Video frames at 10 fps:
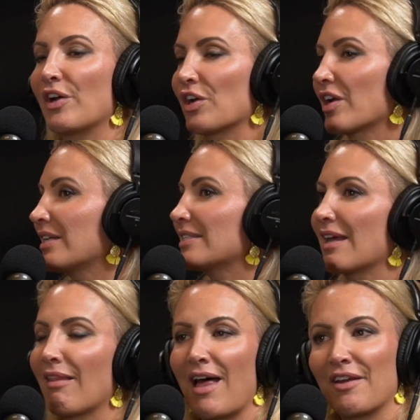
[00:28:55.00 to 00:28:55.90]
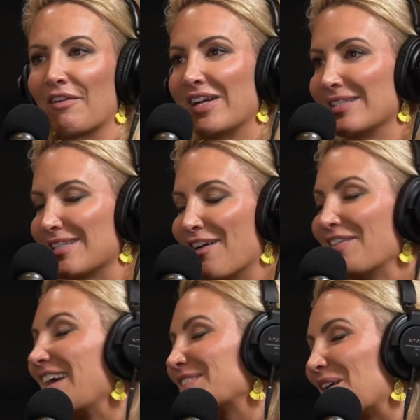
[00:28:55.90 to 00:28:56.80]
And so while you're going to see a lot of
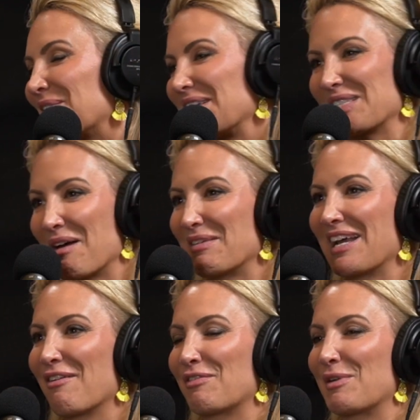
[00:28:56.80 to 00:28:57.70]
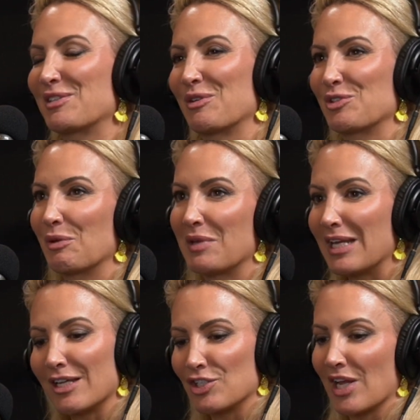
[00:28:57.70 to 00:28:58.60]
great stuff, as always, coming out from our
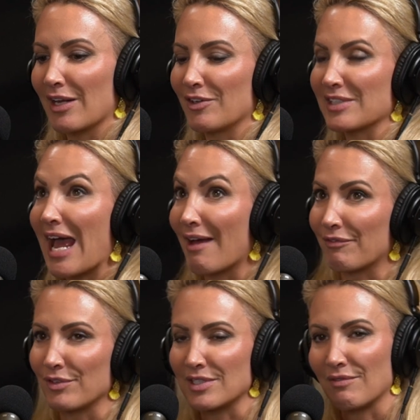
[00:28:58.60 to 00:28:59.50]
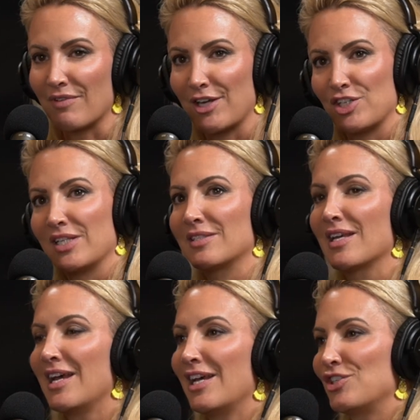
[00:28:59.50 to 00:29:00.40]
social media channels at Fruits and
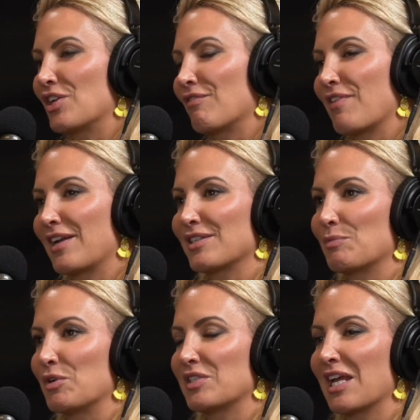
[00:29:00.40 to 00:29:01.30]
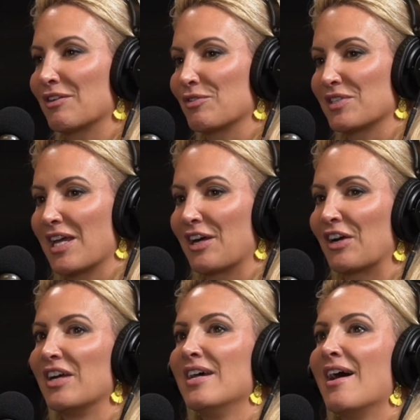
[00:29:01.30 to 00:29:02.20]
Veggies, as you can find us most
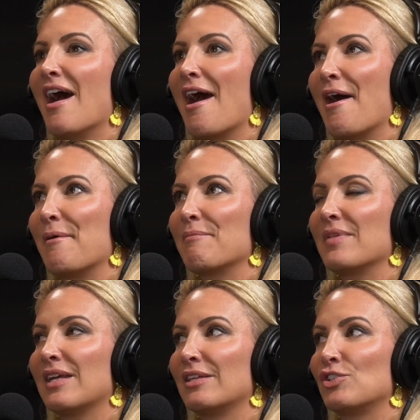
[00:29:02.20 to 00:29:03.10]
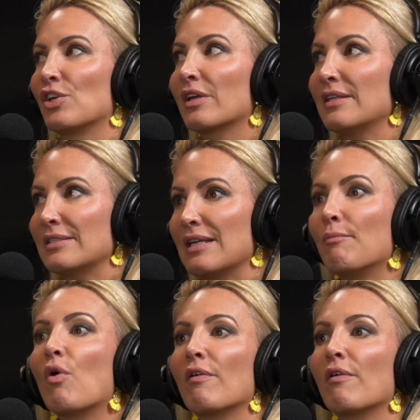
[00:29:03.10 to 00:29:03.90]
handles there, is you're going